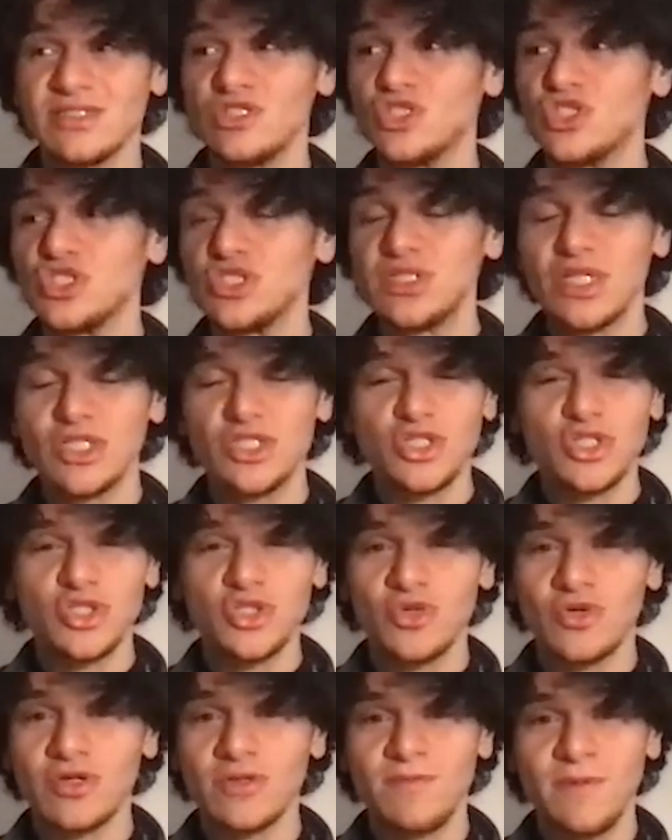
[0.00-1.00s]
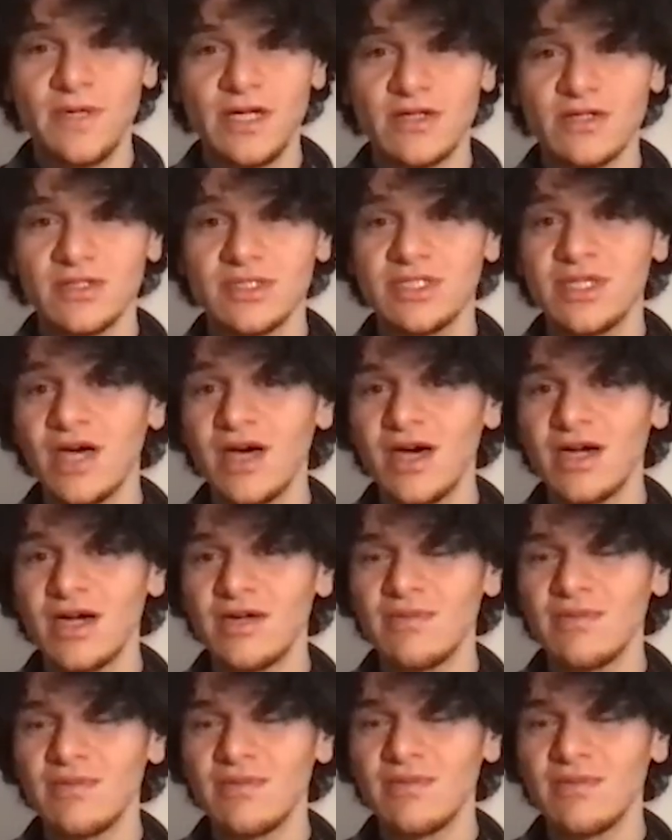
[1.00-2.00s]
such a short period of
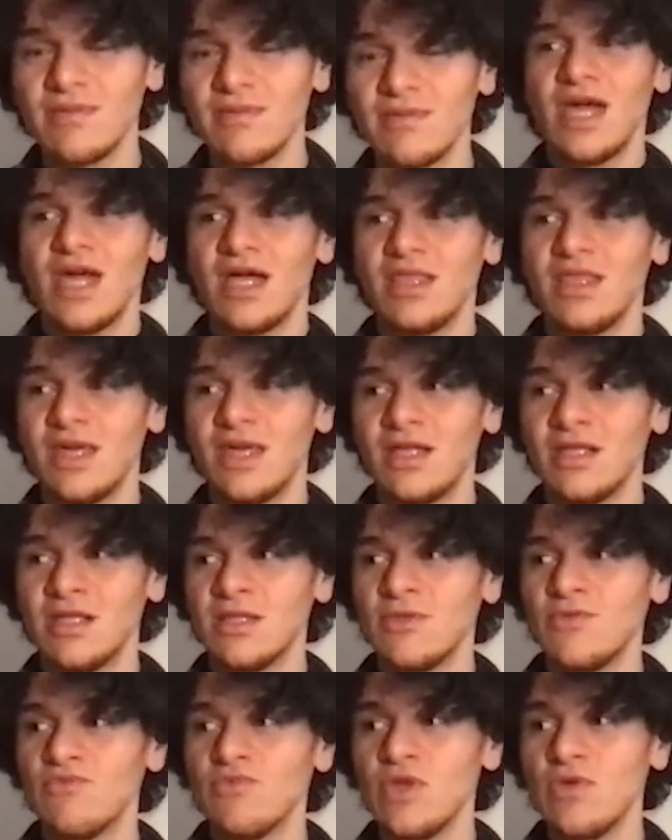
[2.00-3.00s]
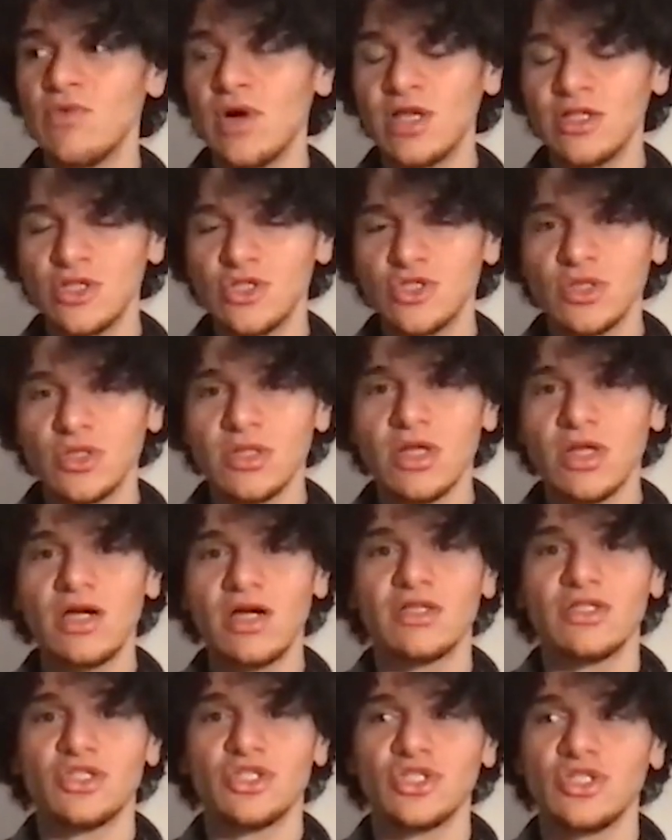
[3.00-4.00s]
time, and then we wanted to
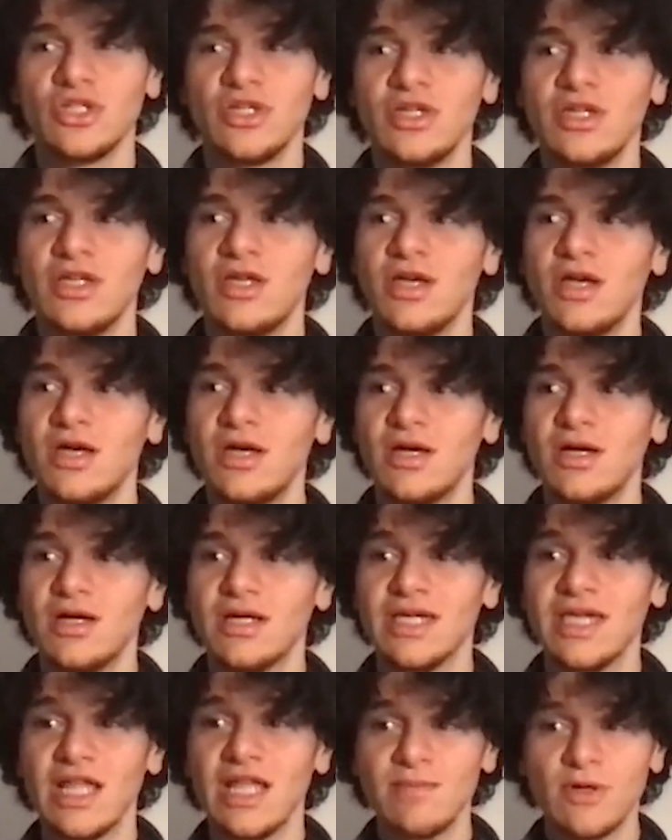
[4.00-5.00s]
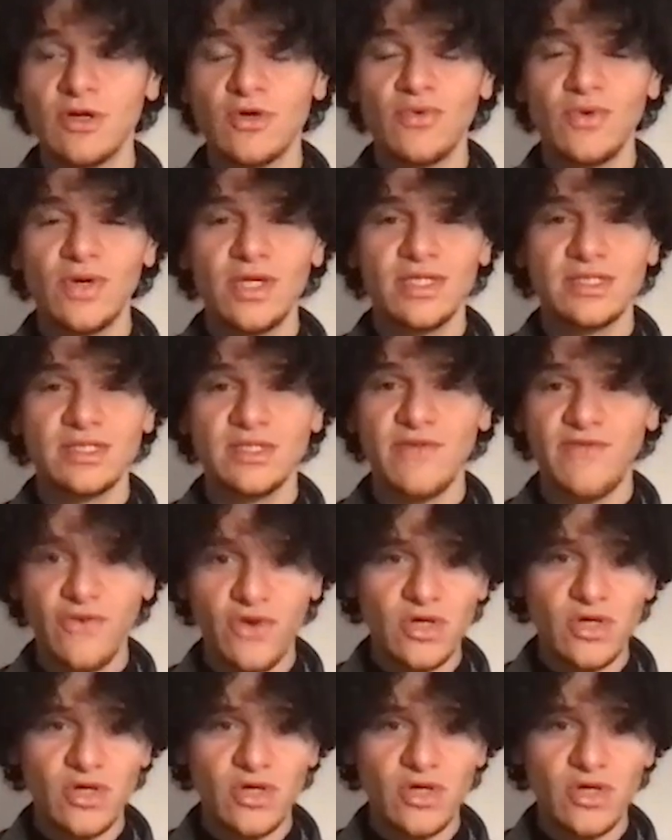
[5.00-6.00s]
launch Galb Queen as the
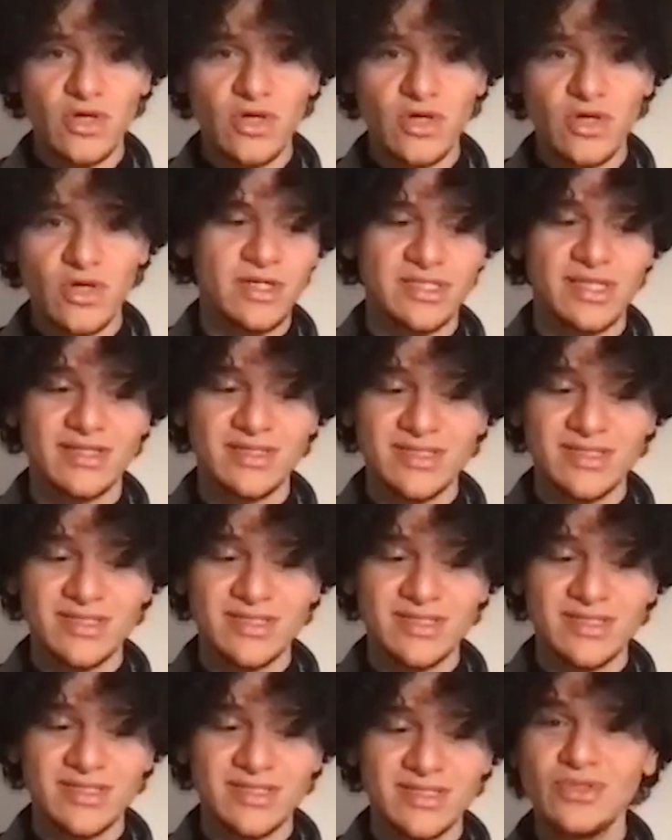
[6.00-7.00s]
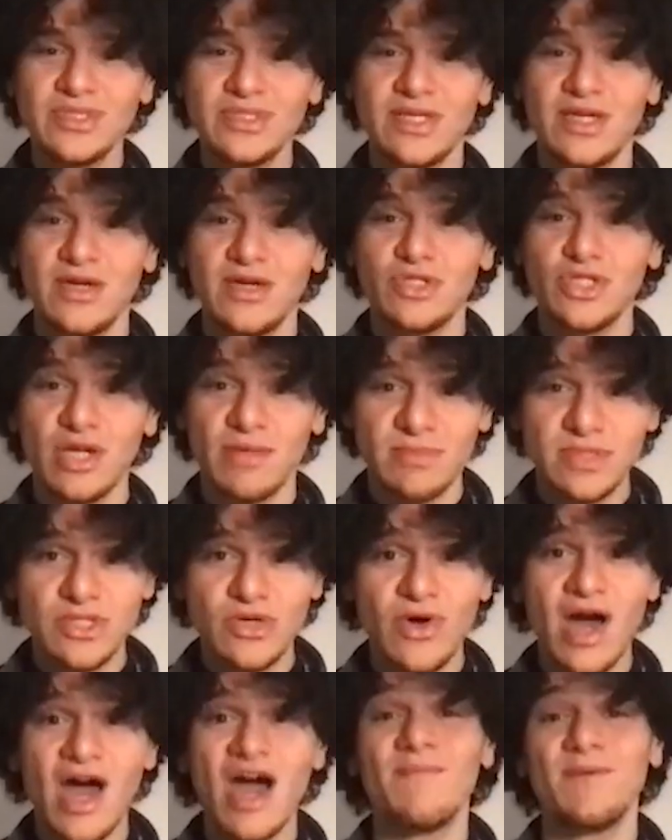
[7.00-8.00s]
first one, because as you say, which I'm so
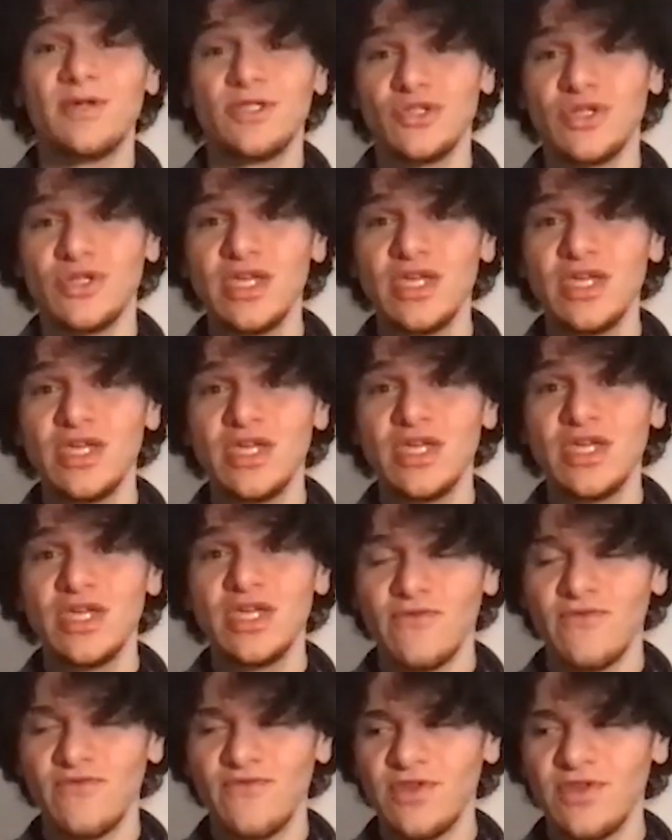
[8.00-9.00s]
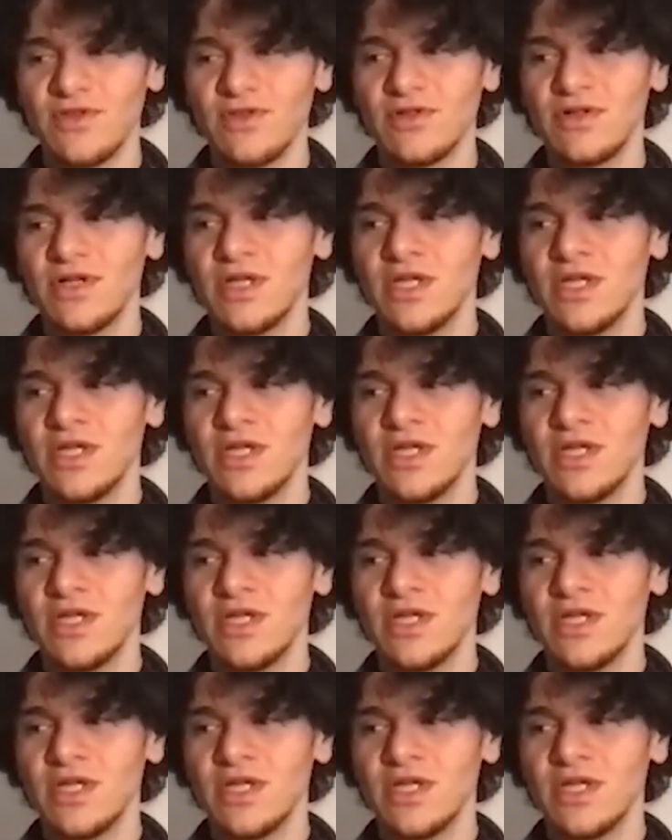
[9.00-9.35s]
happy to hear that you feel,